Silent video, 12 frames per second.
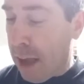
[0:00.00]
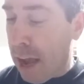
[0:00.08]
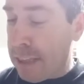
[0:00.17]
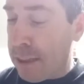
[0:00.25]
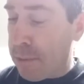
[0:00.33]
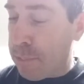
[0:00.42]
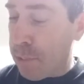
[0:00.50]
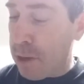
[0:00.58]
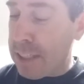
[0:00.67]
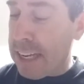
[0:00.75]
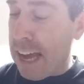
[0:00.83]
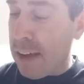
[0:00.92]
I
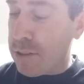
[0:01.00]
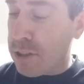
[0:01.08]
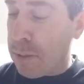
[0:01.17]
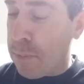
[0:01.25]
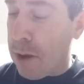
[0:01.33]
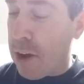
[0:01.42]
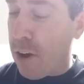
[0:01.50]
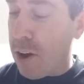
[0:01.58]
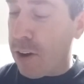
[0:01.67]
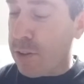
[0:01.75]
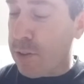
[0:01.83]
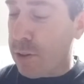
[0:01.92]
printed out some of my
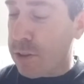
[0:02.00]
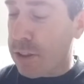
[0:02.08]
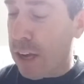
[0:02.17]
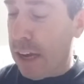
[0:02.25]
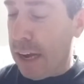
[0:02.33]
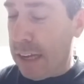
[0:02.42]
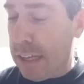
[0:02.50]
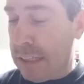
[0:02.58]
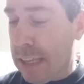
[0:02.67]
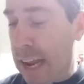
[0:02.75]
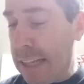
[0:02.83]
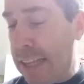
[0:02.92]
articles
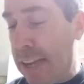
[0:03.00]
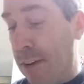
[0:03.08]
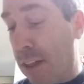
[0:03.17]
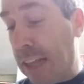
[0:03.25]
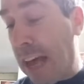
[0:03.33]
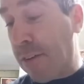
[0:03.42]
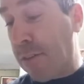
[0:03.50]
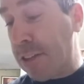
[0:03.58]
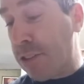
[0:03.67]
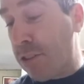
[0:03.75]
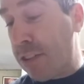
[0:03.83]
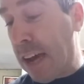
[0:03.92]
that I did a lot of
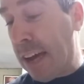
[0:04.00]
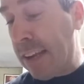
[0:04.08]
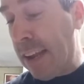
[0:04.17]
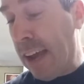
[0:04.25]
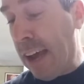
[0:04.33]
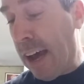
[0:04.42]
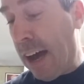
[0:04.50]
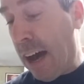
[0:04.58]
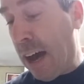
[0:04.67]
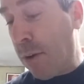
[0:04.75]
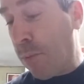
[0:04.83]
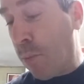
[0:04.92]
research on.
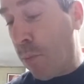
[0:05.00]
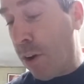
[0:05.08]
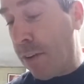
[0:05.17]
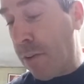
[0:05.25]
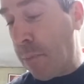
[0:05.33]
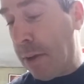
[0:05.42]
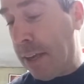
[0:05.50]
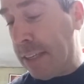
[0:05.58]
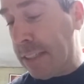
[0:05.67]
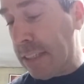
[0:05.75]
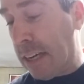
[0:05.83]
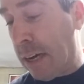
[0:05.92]
One of them
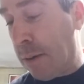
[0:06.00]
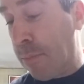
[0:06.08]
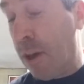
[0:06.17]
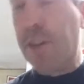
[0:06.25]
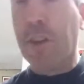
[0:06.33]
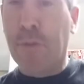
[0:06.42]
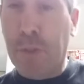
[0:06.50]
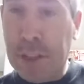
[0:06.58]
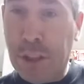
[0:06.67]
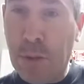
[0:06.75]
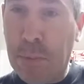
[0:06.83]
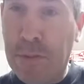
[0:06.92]
is the 3
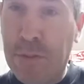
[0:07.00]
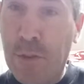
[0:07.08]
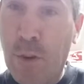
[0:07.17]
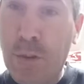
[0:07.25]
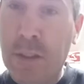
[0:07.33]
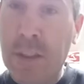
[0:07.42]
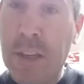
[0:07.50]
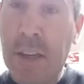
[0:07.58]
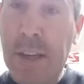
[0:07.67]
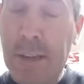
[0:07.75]
superfoods